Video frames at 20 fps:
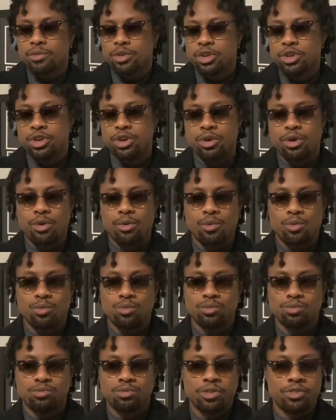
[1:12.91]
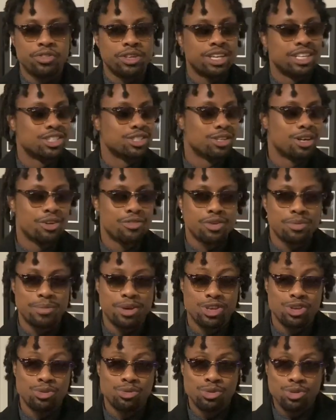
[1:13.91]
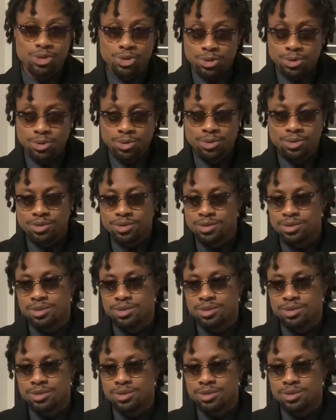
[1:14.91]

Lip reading: the things love can make you do,